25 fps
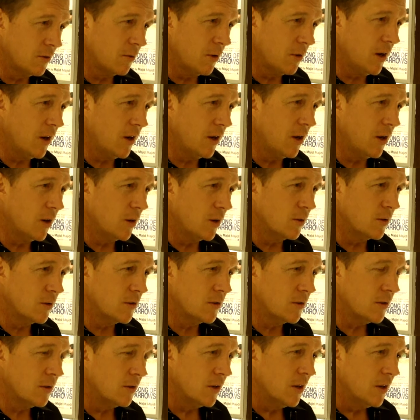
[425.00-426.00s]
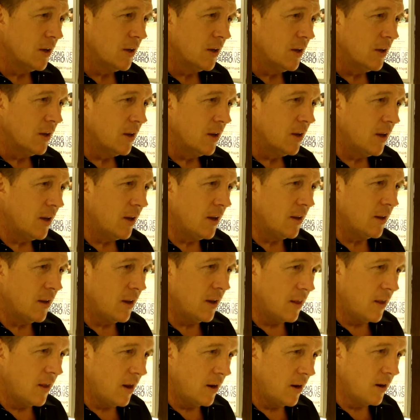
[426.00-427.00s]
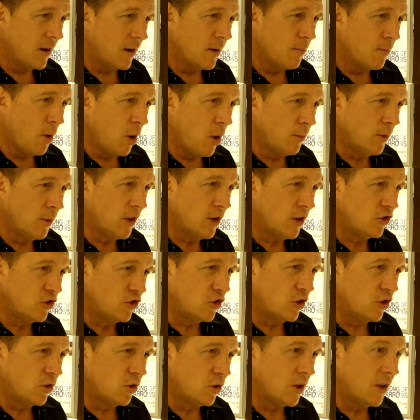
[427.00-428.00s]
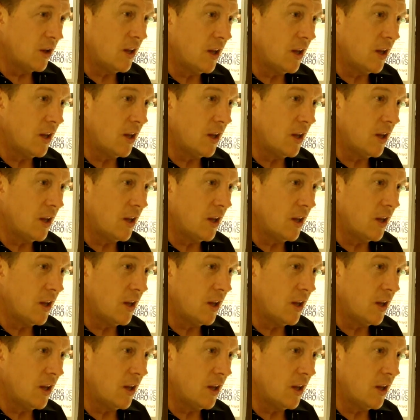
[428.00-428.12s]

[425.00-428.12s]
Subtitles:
and Radios, and then in A Moment in June,